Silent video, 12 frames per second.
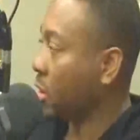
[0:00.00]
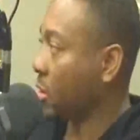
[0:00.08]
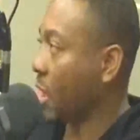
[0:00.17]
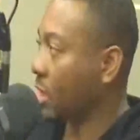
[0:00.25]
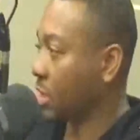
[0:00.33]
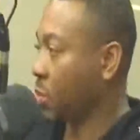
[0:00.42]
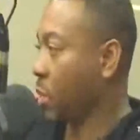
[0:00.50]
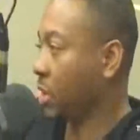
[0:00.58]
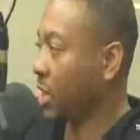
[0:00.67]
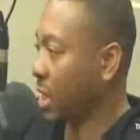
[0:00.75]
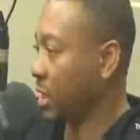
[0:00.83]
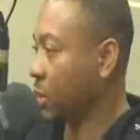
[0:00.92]
So I just
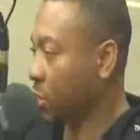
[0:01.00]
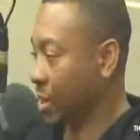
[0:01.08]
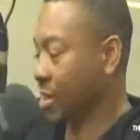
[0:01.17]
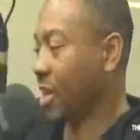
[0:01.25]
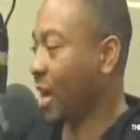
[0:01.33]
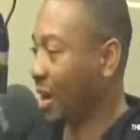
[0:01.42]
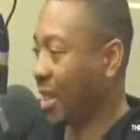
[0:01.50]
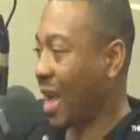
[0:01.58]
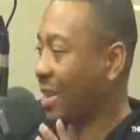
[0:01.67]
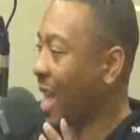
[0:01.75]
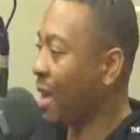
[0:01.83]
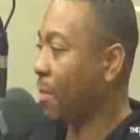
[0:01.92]
wish that she would just kind of
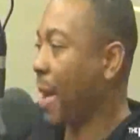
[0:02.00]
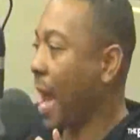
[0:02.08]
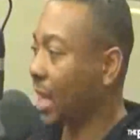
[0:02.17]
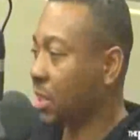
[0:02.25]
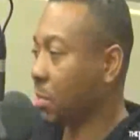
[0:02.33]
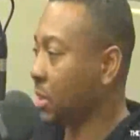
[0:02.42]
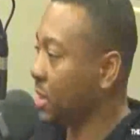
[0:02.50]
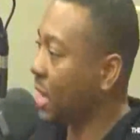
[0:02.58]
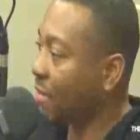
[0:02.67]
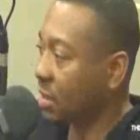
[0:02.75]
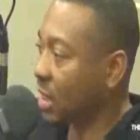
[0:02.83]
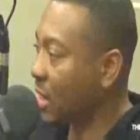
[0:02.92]
like not bash him, because he
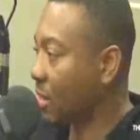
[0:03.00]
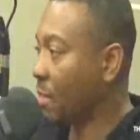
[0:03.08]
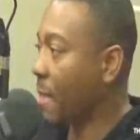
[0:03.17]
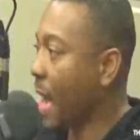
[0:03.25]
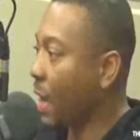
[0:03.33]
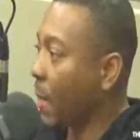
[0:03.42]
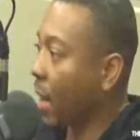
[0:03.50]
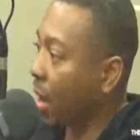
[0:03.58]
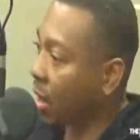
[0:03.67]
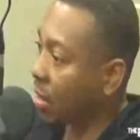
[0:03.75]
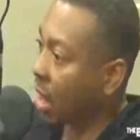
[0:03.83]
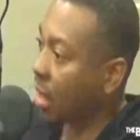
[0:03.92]
never said nothing bad about
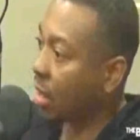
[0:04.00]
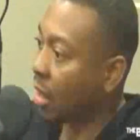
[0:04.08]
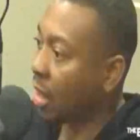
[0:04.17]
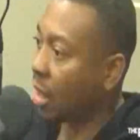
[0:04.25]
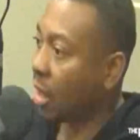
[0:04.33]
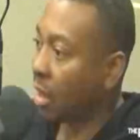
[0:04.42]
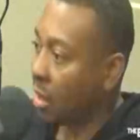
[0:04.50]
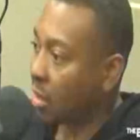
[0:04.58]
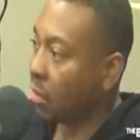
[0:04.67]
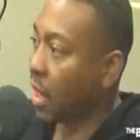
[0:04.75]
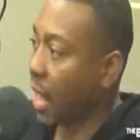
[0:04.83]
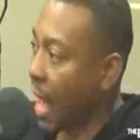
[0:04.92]
her. Like, you
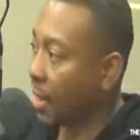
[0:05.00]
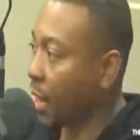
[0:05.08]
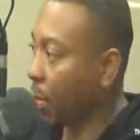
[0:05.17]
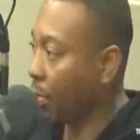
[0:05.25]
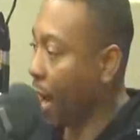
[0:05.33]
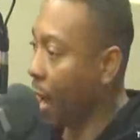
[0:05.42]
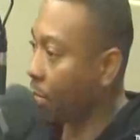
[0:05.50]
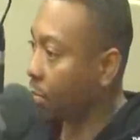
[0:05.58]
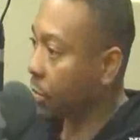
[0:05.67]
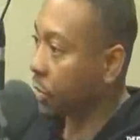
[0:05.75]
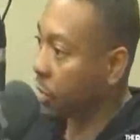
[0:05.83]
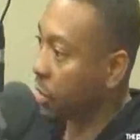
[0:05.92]
know, they had their
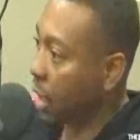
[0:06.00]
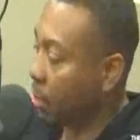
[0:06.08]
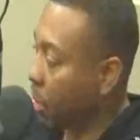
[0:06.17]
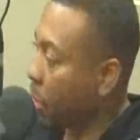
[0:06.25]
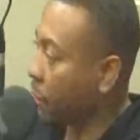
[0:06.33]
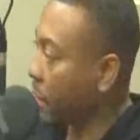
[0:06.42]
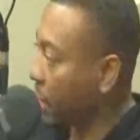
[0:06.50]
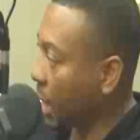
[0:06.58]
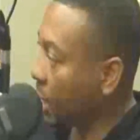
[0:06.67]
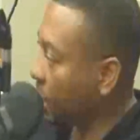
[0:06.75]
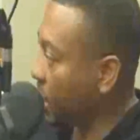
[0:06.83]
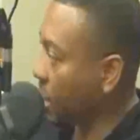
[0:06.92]
problems, they both did
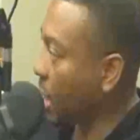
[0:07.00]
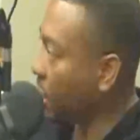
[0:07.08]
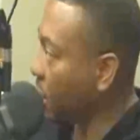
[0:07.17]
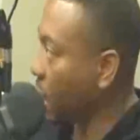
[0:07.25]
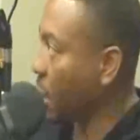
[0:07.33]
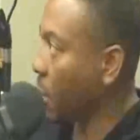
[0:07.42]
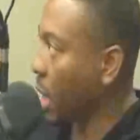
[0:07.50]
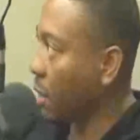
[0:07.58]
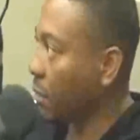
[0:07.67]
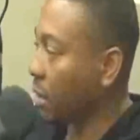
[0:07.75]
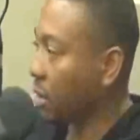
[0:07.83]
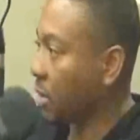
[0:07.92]
their thing,
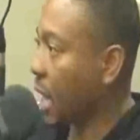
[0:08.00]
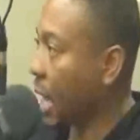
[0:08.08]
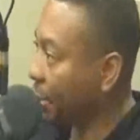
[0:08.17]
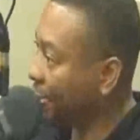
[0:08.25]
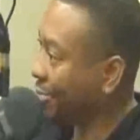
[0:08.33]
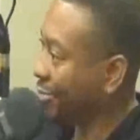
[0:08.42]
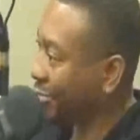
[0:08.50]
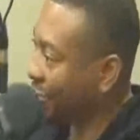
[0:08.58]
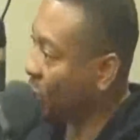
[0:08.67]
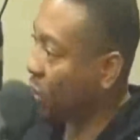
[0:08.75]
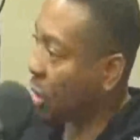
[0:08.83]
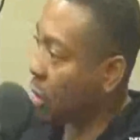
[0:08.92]
whatever. It's like,
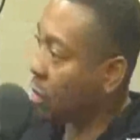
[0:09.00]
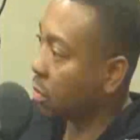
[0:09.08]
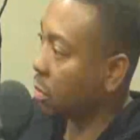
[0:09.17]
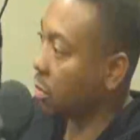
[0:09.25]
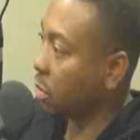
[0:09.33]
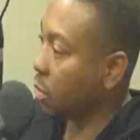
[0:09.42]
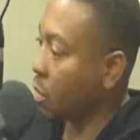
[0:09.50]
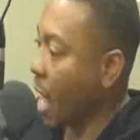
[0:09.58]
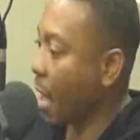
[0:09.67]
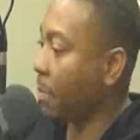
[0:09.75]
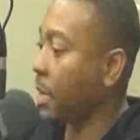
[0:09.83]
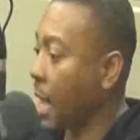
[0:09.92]
you know, you
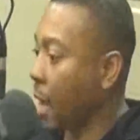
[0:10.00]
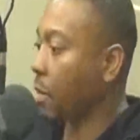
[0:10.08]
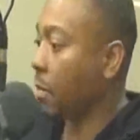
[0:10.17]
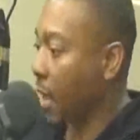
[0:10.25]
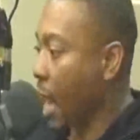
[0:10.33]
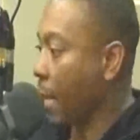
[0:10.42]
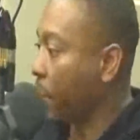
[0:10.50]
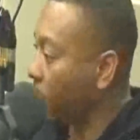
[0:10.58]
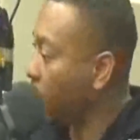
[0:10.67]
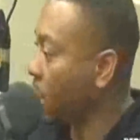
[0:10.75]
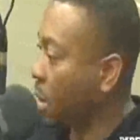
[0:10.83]
happy now, be happy.